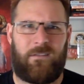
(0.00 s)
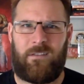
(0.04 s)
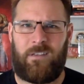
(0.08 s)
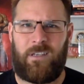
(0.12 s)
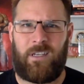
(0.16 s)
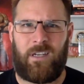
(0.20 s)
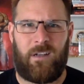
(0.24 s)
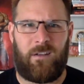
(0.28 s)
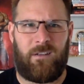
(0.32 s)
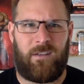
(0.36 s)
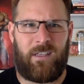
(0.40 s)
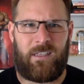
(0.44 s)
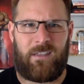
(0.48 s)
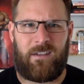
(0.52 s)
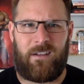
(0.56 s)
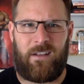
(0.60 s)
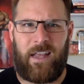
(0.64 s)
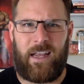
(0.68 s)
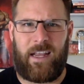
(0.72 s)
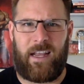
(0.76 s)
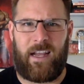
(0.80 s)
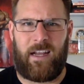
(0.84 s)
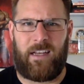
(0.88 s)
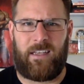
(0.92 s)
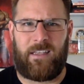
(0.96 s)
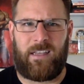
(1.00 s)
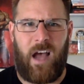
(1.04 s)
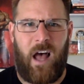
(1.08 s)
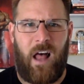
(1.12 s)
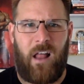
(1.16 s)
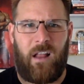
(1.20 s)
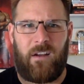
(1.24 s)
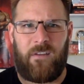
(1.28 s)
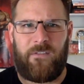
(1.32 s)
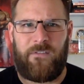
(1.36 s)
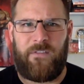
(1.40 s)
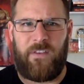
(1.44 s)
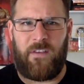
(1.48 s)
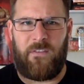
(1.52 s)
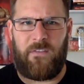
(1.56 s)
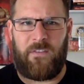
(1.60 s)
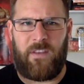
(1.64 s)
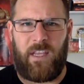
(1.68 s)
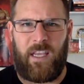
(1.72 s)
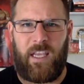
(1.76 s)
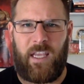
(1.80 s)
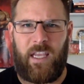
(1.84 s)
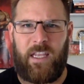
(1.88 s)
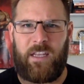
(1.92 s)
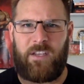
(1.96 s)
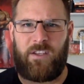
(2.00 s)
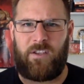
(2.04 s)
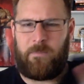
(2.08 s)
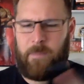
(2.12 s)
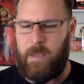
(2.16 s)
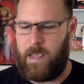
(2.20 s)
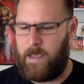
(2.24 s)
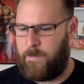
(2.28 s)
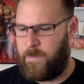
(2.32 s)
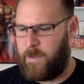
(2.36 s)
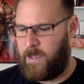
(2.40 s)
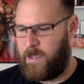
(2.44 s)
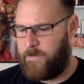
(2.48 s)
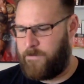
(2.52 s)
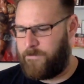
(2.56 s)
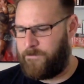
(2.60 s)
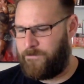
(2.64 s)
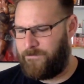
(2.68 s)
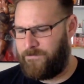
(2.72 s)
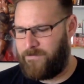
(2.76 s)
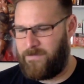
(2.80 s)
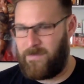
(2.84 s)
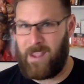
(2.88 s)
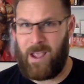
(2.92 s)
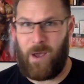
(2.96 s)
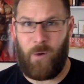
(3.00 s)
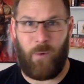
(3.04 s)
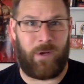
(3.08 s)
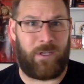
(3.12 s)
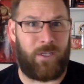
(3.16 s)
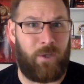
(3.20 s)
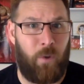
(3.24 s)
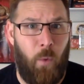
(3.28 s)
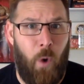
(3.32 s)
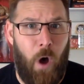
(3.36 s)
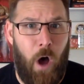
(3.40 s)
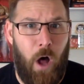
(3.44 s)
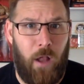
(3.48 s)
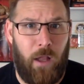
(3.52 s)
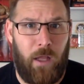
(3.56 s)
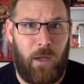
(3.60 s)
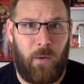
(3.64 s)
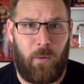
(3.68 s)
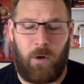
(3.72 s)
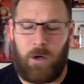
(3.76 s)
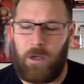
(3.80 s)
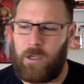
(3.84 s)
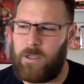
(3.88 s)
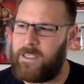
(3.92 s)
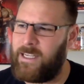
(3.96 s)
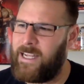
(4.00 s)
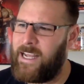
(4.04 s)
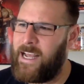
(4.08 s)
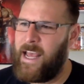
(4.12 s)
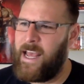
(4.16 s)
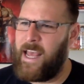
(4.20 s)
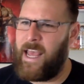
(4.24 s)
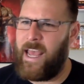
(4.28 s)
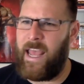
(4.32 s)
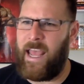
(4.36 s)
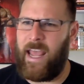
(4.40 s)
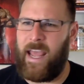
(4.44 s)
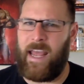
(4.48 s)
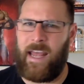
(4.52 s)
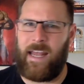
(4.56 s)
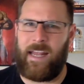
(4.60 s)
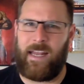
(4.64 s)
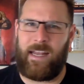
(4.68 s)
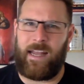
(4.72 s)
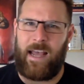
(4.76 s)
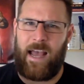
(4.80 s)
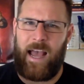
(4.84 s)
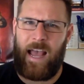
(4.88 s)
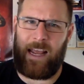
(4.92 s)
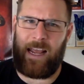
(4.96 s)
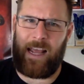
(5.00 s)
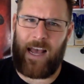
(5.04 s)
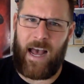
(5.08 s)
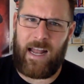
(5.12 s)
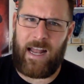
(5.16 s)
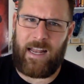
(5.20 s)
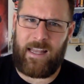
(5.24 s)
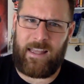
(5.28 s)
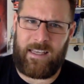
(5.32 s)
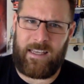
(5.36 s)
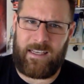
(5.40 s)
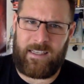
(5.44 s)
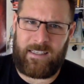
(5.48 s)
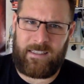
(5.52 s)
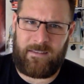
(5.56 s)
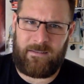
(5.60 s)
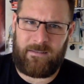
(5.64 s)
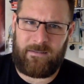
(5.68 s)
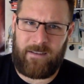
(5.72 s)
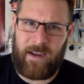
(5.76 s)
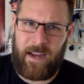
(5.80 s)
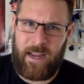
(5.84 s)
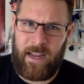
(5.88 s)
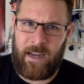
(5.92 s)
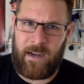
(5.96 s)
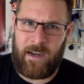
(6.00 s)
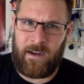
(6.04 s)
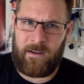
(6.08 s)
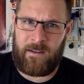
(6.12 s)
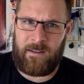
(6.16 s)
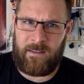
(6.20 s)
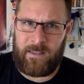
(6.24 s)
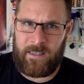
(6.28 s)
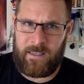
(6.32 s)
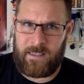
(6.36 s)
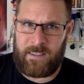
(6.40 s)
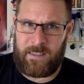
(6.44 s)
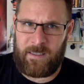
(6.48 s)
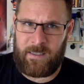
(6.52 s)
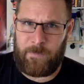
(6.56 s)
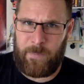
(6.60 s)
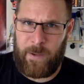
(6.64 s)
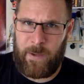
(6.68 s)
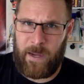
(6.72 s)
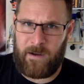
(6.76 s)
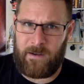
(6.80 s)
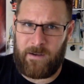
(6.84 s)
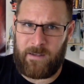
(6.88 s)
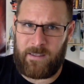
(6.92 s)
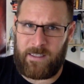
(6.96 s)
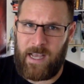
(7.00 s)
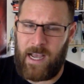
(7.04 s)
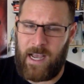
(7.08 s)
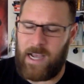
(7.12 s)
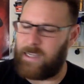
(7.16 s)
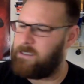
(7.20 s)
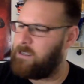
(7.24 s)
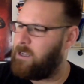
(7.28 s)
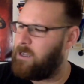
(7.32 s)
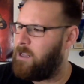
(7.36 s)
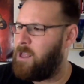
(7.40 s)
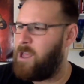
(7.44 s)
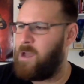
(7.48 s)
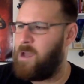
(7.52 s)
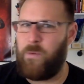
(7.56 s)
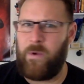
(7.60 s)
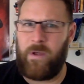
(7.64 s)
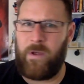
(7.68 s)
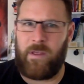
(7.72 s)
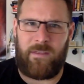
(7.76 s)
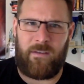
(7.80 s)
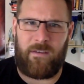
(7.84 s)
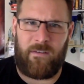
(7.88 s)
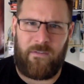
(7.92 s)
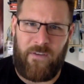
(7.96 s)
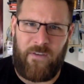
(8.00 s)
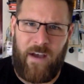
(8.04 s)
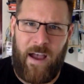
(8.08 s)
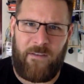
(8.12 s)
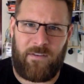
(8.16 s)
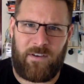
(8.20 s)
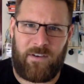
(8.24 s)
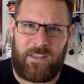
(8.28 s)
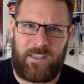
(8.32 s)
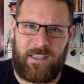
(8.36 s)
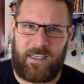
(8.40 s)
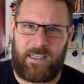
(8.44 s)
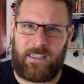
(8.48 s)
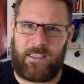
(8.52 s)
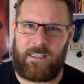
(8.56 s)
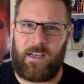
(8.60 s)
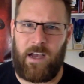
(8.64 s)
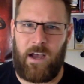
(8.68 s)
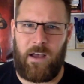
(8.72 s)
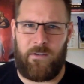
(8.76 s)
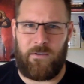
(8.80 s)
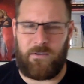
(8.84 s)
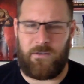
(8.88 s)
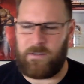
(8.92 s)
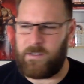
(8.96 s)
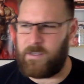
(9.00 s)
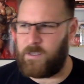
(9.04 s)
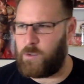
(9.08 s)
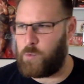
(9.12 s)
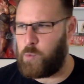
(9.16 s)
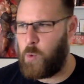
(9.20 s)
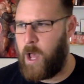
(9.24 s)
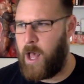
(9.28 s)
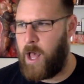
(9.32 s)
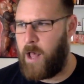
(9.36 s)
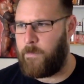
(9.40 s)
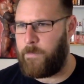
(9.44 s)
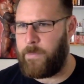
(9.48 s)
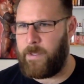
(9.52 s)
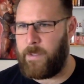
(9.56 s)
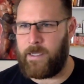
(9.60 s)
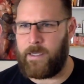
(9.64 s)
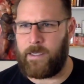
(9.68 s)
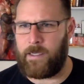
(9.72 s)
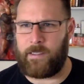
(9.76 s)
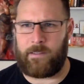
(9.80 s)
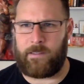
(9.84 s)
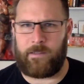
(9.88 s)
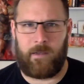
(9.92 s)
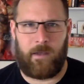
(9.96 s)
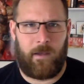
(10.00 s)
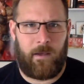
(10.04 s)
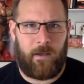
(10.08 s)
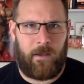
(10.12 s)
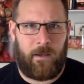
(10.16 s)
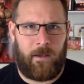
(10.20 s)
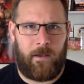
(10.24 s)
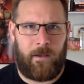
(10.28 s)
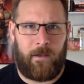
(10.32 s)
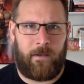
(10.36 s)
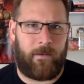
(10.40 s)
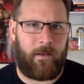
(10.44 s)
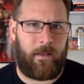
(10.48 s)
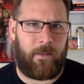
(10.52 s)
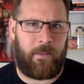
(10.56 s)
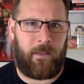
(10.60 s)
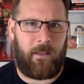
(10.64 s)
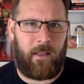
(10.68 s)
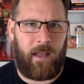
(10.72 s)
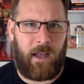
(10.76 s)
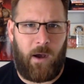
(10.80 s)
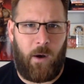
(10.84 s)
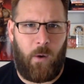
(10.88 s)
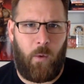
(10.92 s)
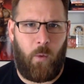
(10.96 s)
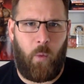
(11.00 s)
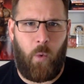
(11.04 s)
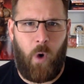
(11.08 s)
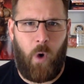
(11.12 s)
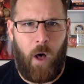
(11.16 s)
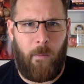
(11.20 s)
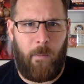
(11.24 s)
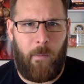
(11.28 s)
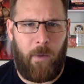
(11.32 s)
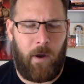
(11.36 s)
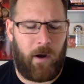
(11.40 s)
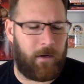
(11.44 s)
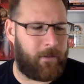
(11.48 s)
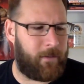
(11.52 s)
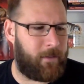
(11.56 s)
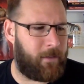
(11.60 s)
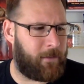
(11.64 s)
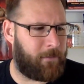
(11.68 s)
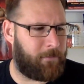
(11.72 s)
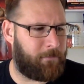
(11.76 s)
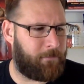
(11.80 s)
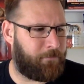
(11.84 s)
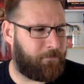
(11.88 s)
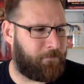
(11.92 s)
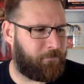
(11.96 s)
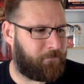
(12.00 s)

You know, these are like a dollar fifty each, maybe. I went to Wally World and I got this right here, this pair of socks, along with five or six others as well, because nothing like a Walmart